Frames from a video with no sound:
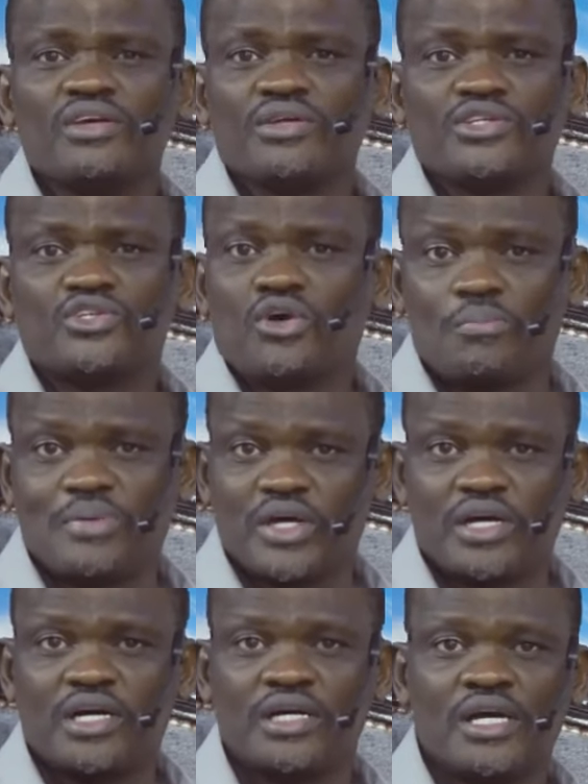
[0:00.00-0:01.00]
topic
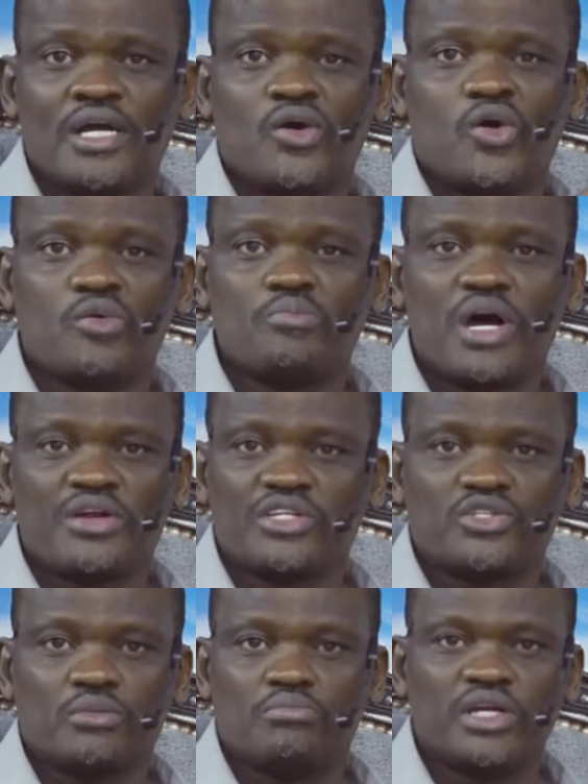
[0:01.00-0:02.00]
on
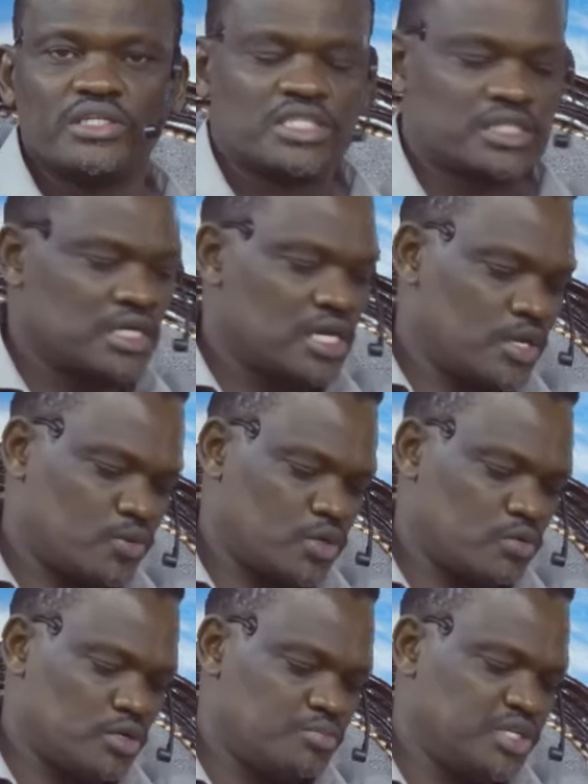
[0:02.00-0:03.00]
marital bliss. We
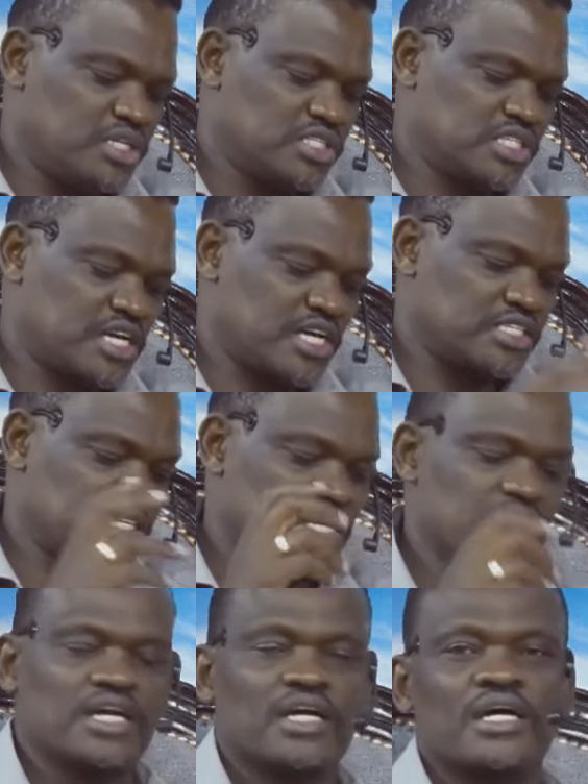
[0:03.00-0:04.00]
will be
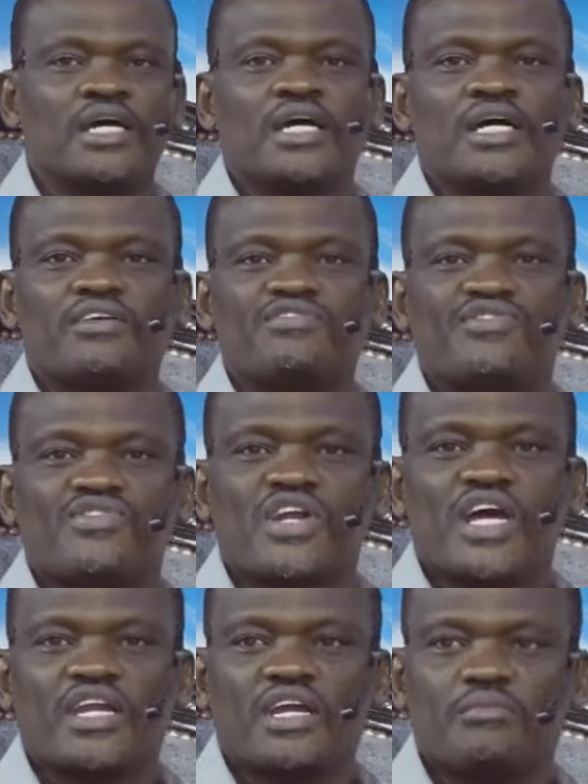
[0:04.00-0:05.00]
discussing
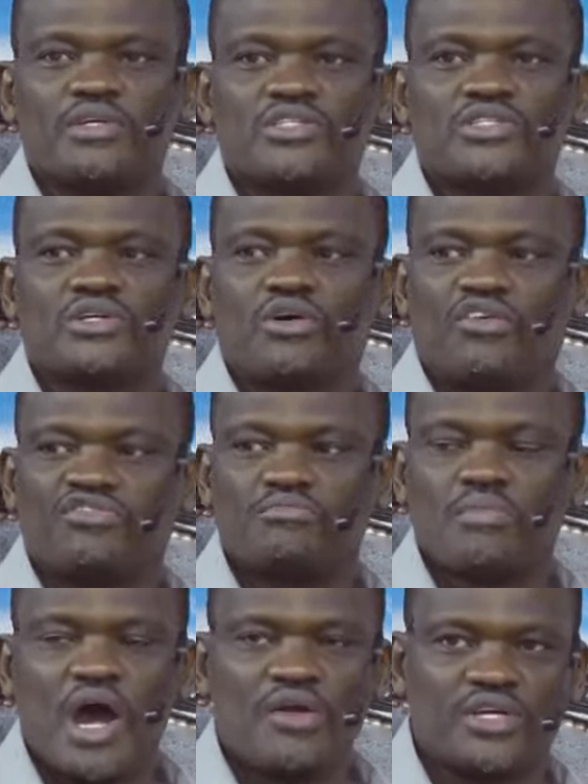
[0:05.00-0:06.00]
frenemies of
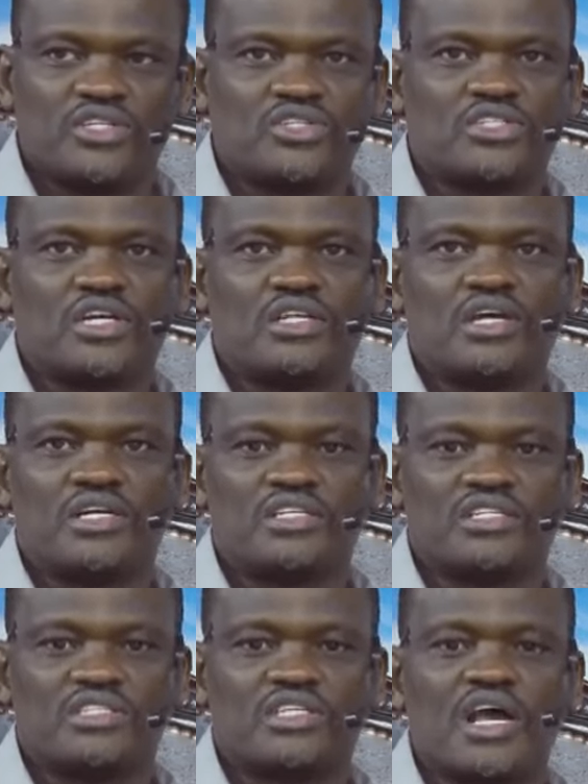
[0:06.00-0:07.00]
marriage. That
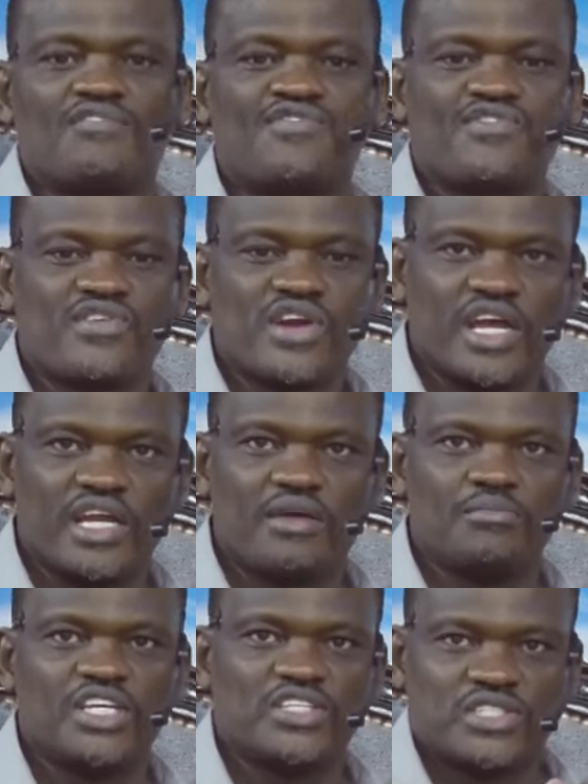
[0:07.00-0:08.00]
is
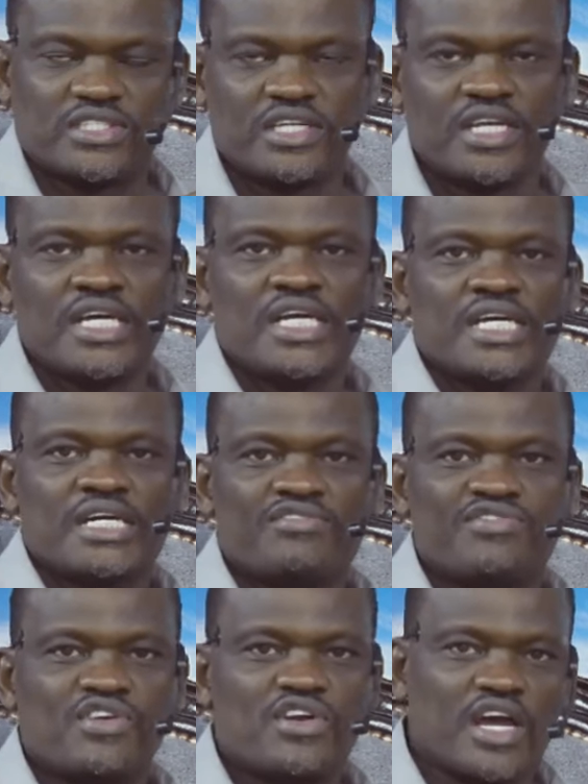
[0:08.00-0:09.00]
frenemies,
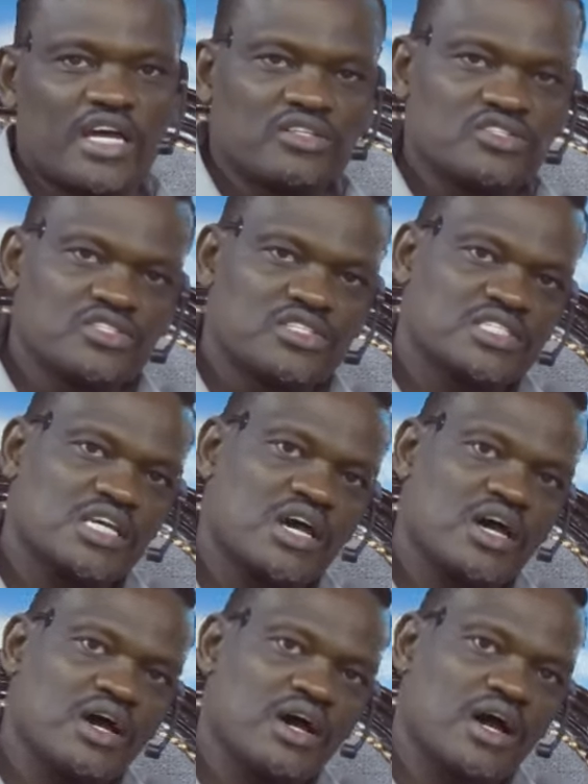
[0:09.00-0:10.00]
friends,
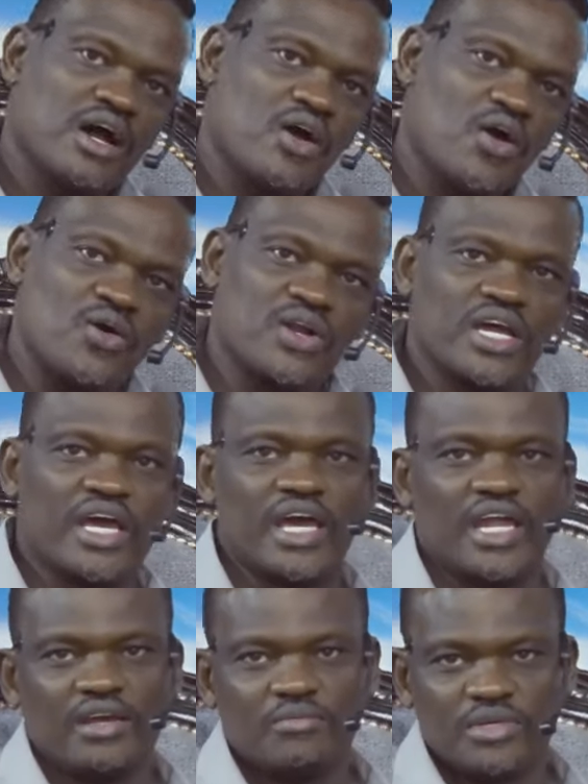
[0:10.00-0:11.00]
or
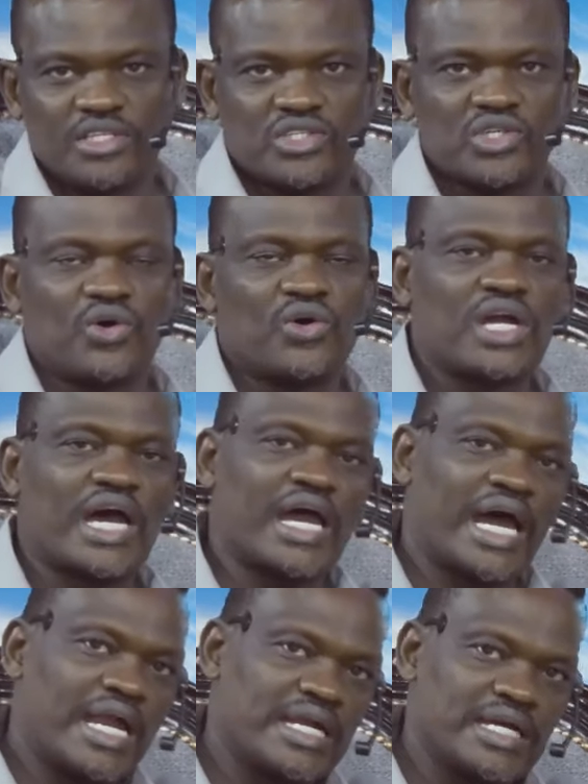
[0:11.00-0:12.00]
enemies,
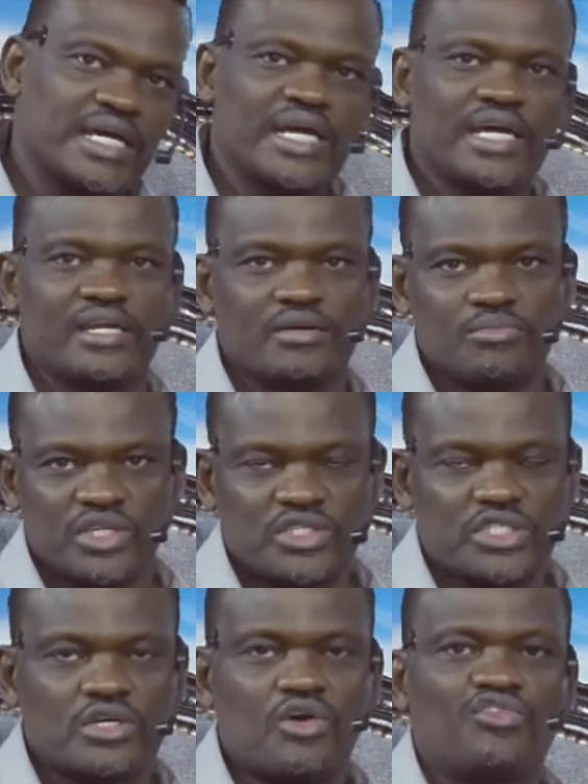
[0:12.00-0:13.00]
and
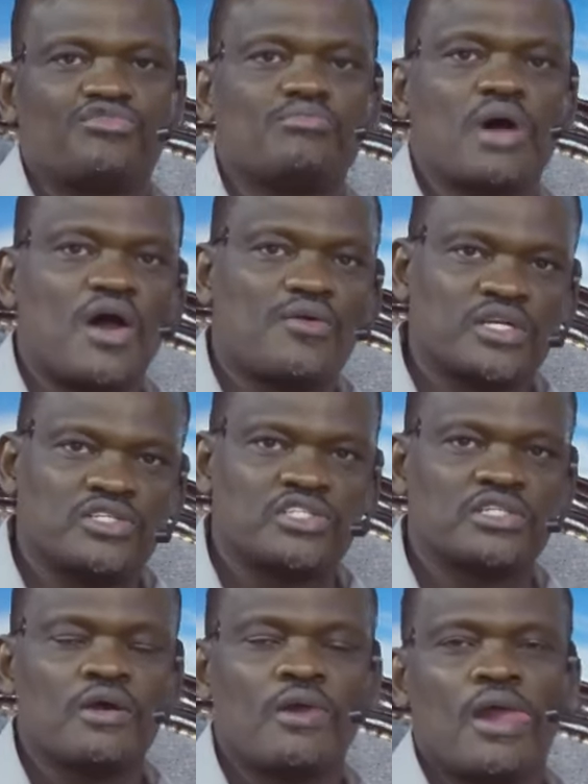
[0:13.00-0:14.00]
enemies of marriage.
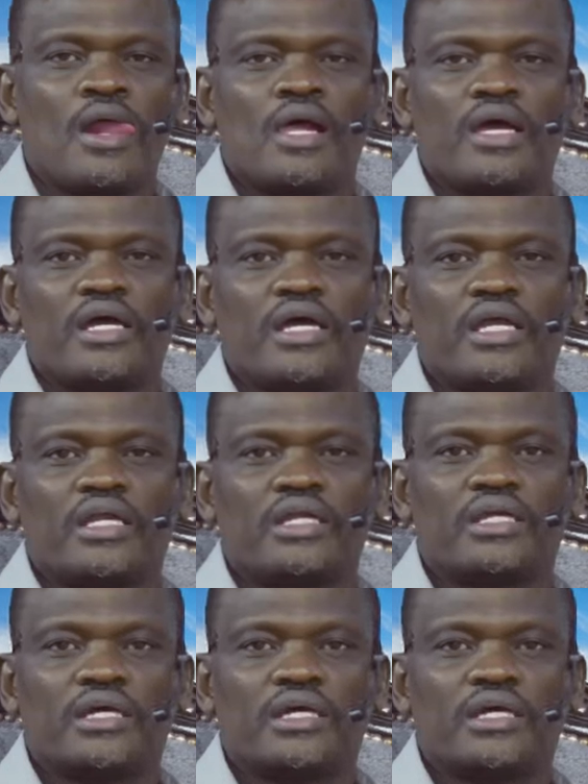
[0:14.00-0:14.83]
And